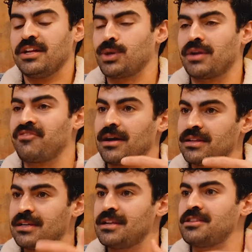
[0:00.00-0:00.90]
So I
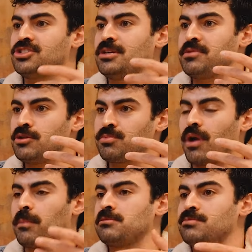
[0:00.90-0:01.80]
validated the GPU
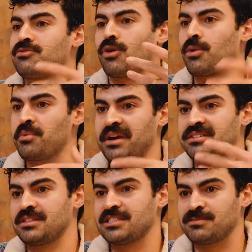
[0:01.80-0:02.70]
problems before we went
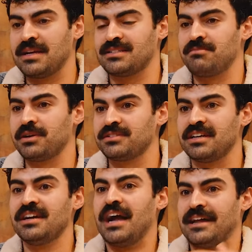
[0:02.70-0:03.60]
into the space and built it.